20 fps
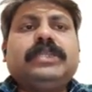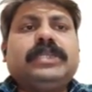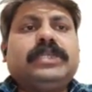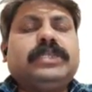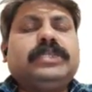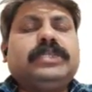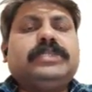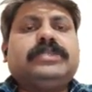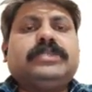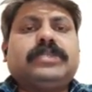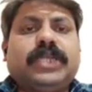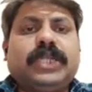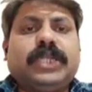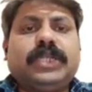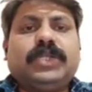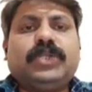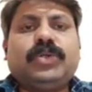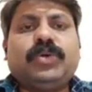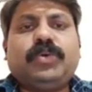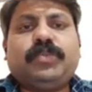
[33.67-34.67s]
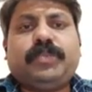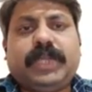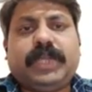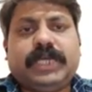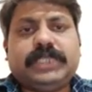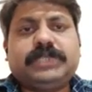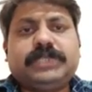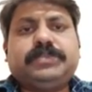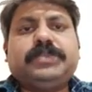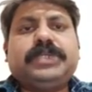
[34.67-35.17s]
that is
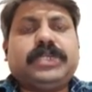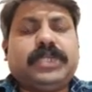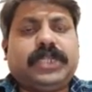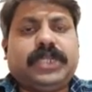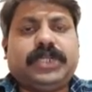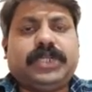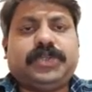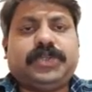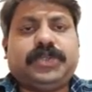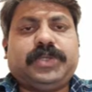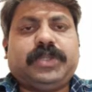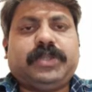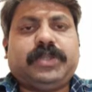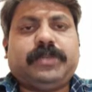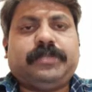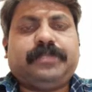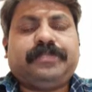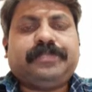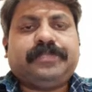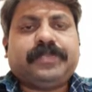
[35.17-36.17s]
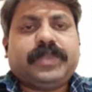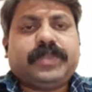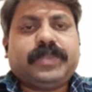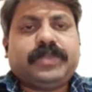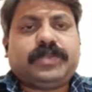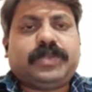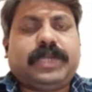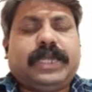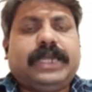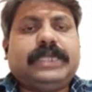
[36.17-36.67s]
endoplasmic reticulum.
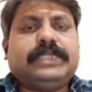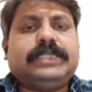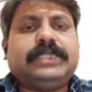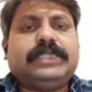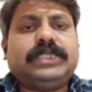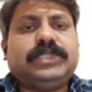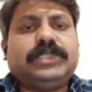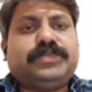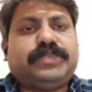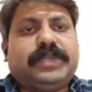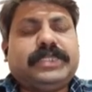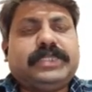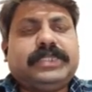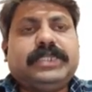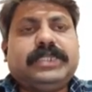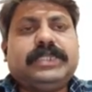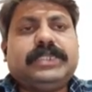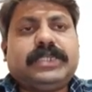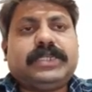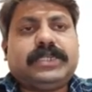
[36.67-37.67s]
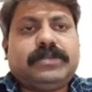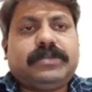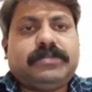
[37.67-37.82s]
So as it is present